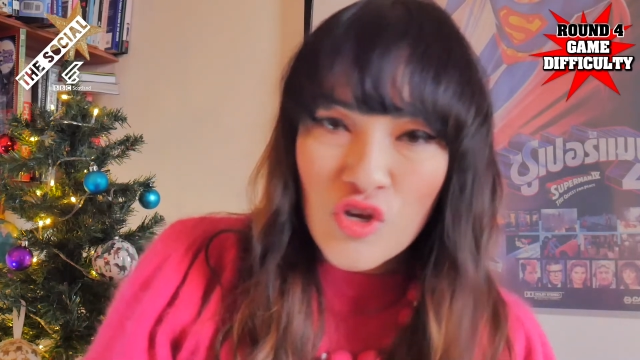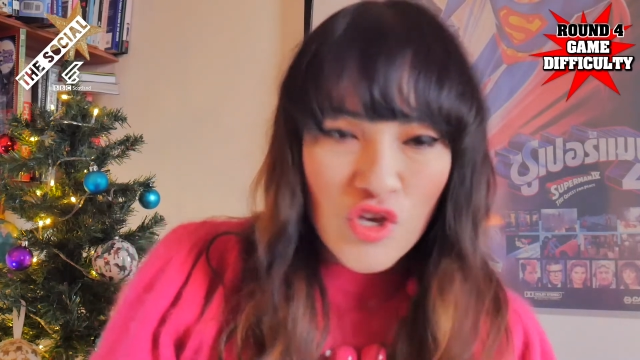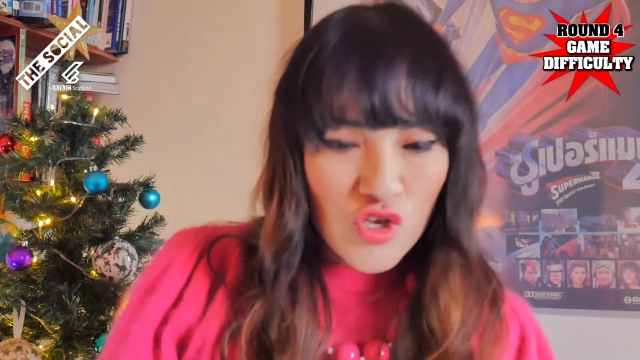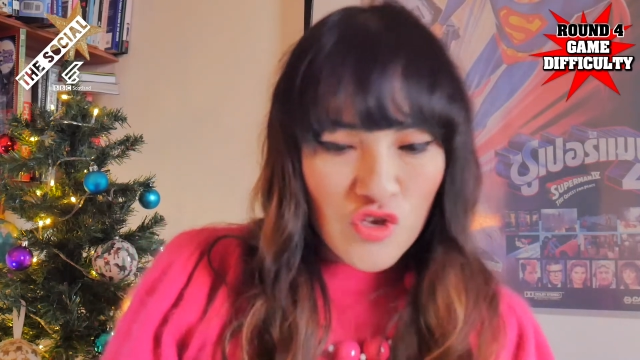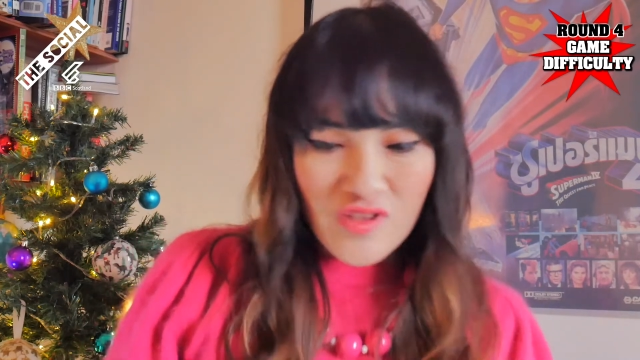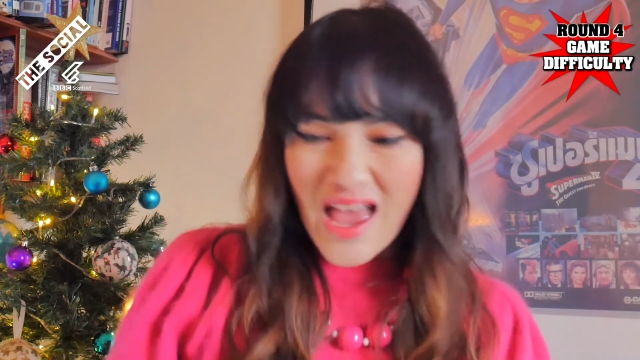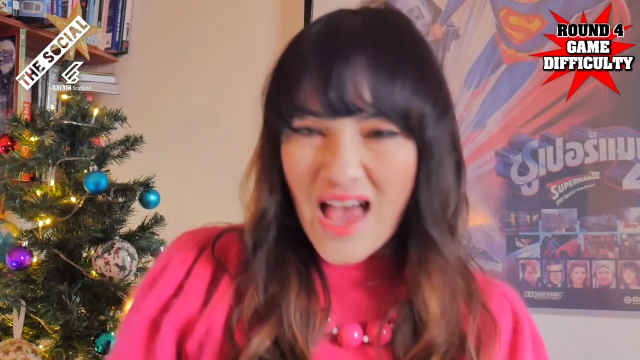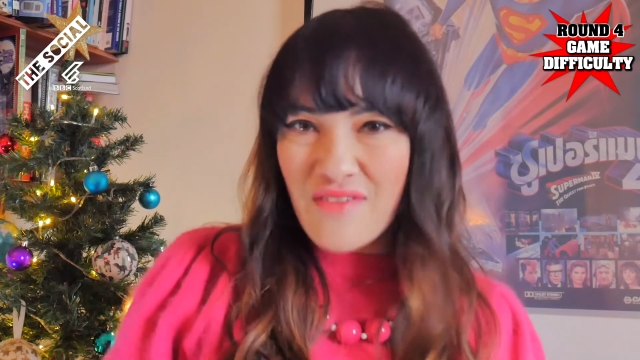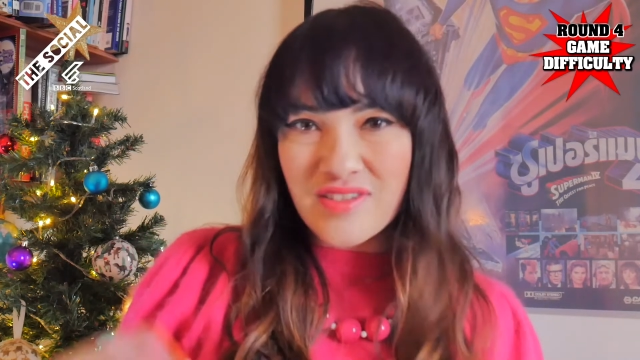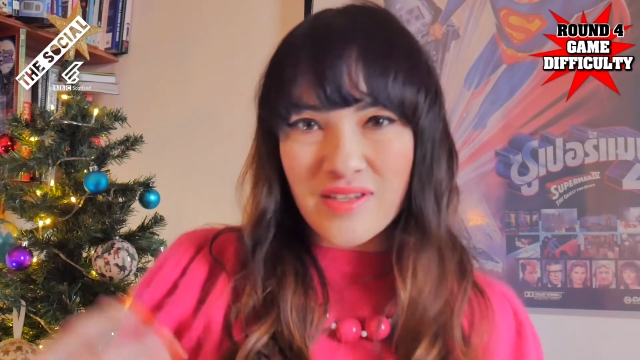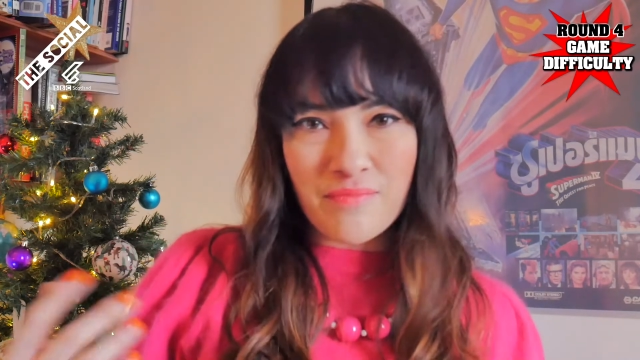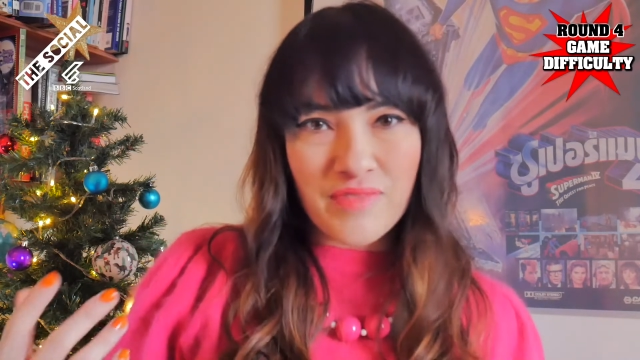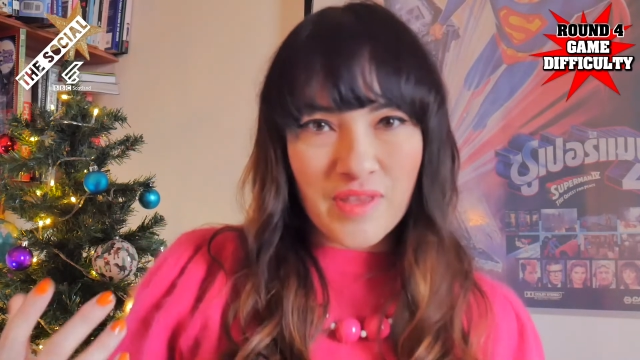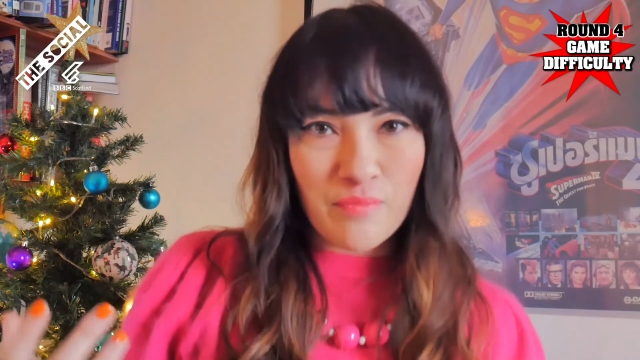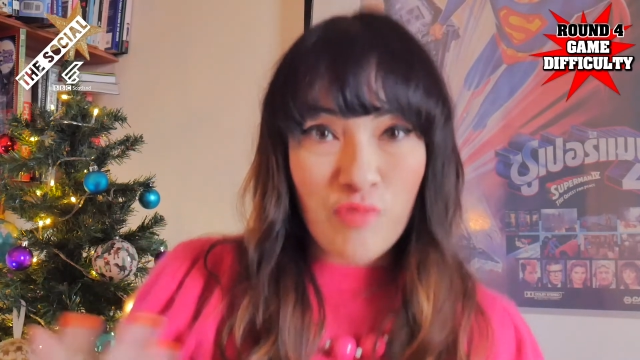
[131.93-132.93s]
you'd have
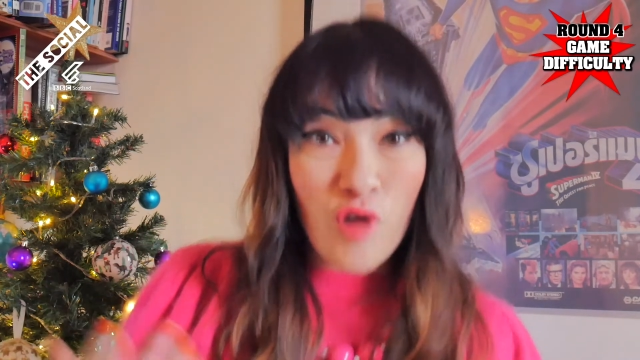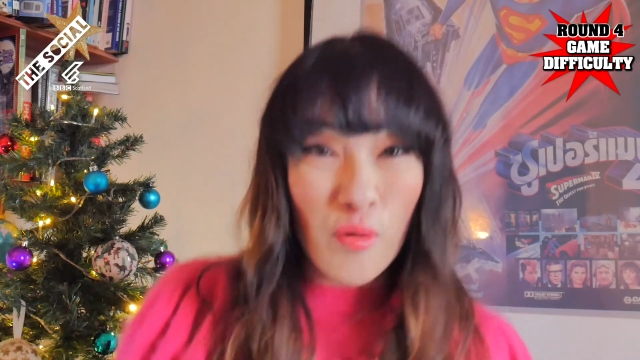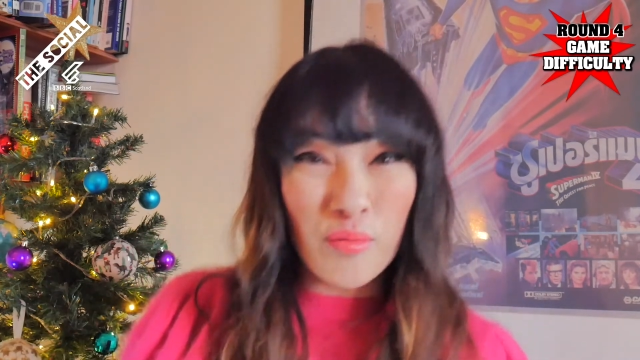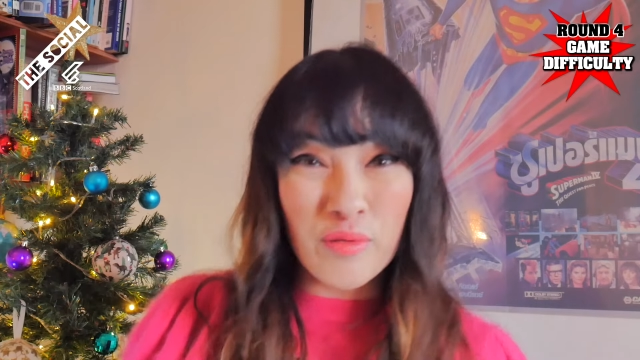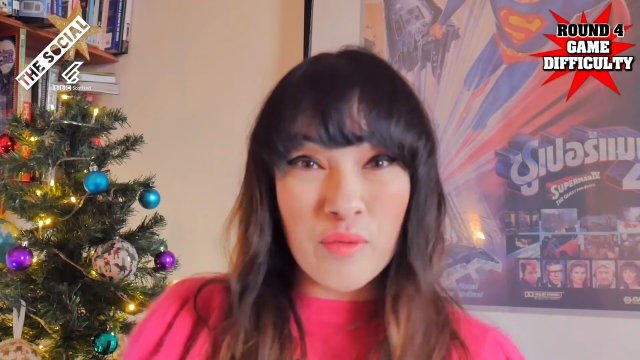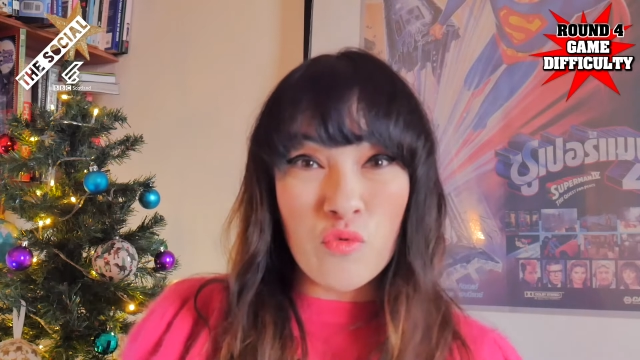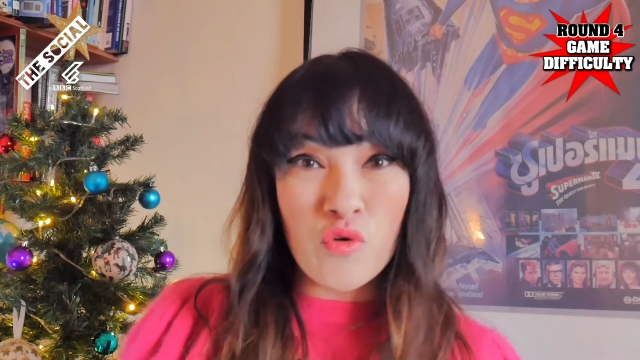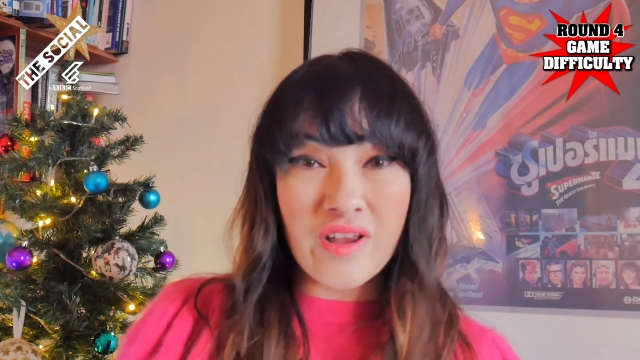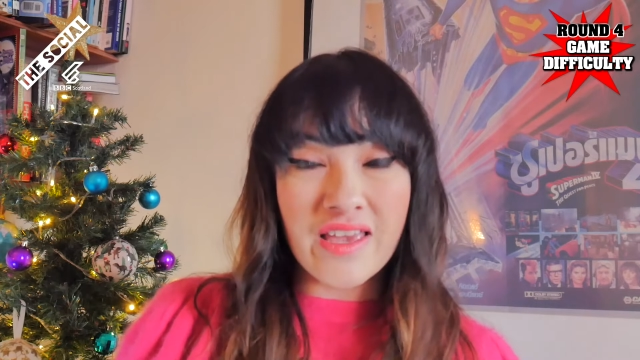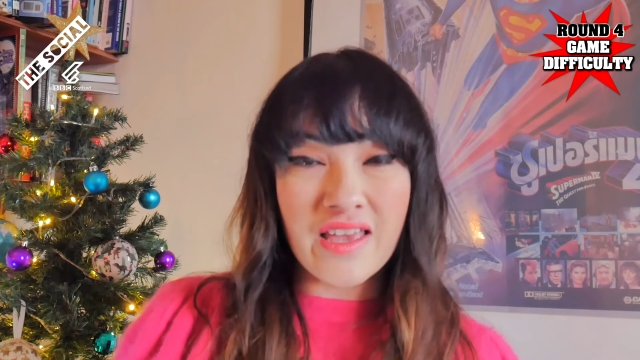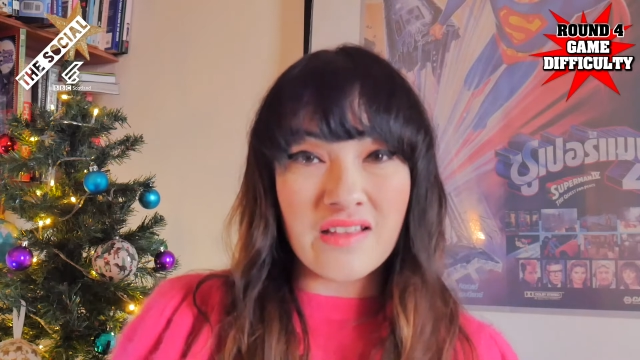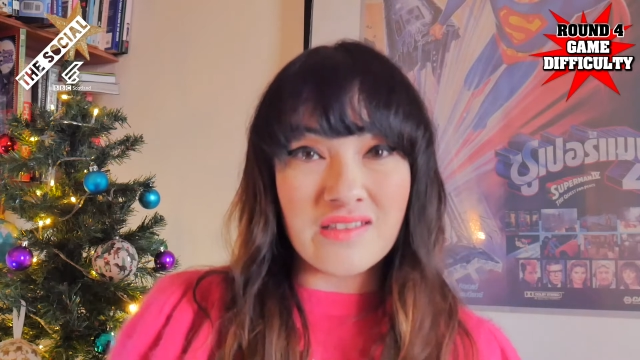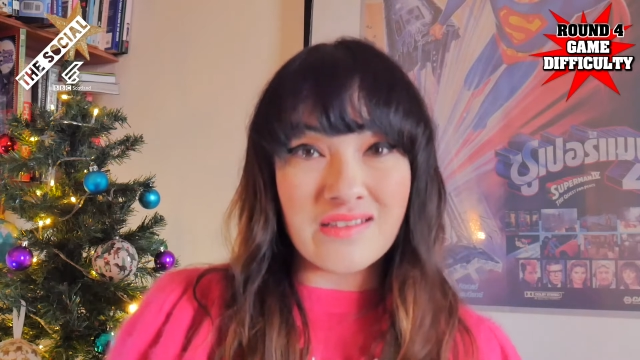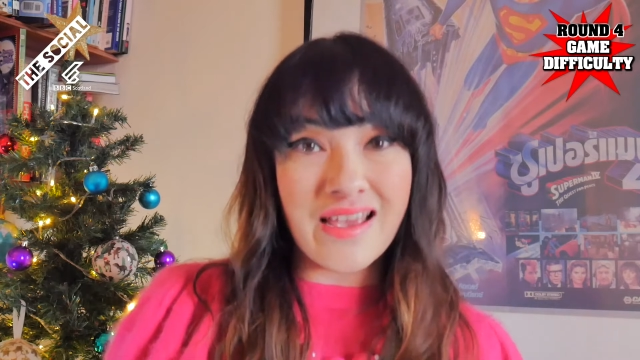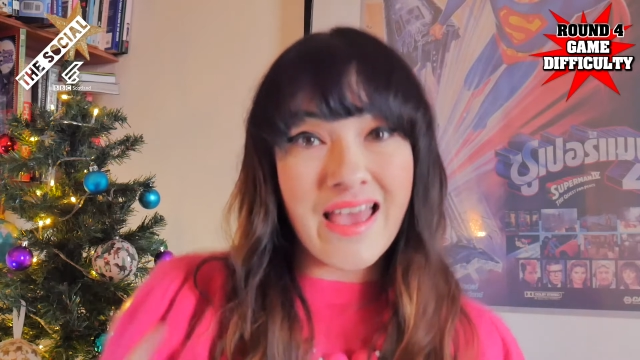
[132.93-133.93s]
something probably more
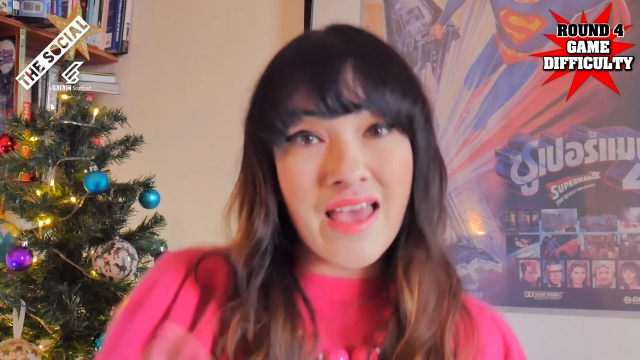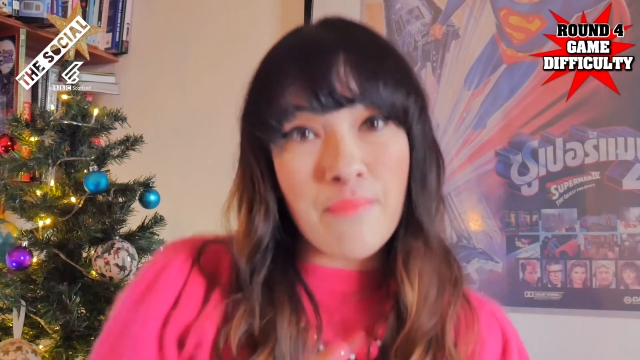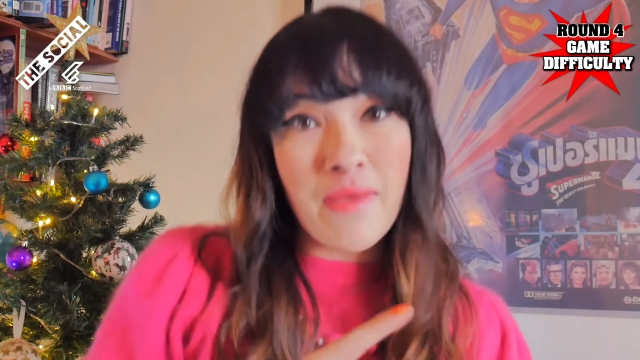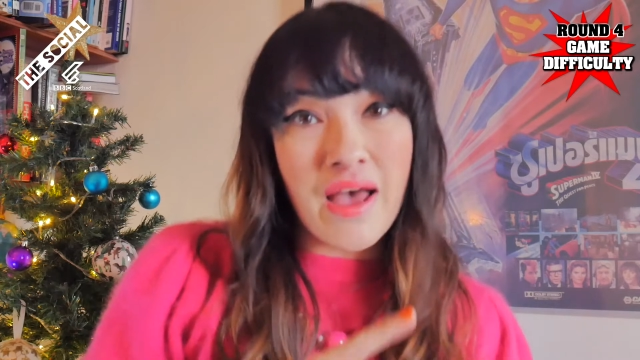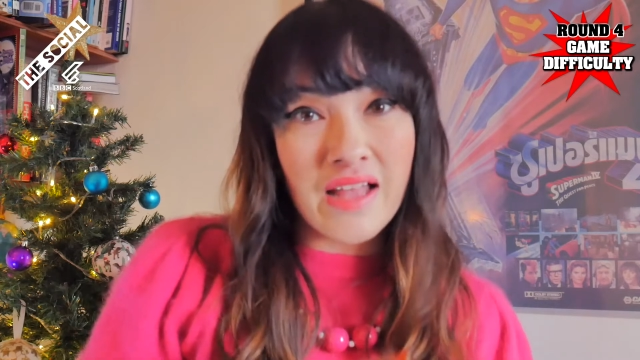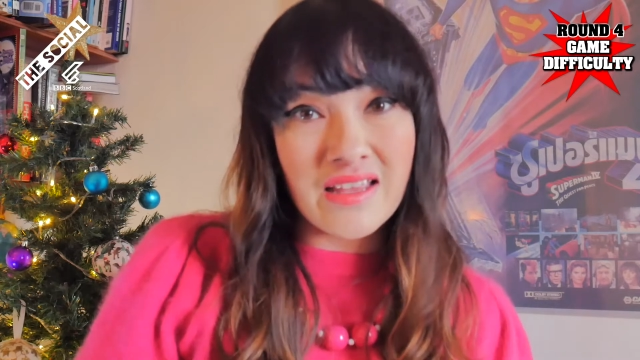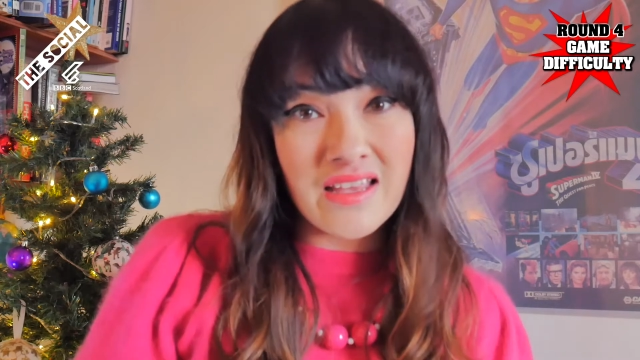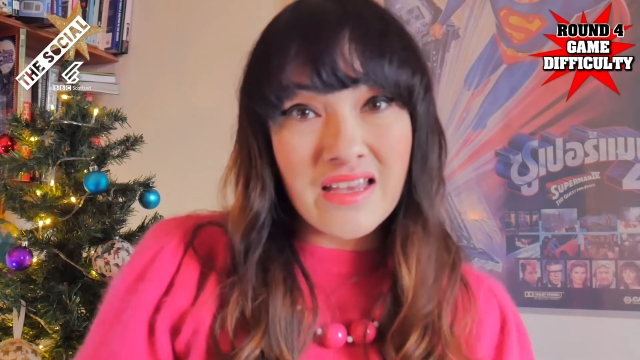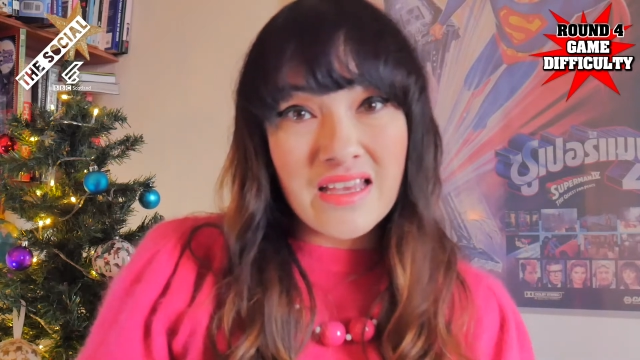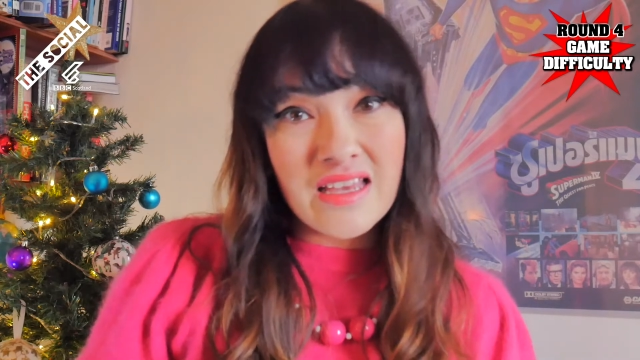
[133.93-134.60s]
akin to Hitman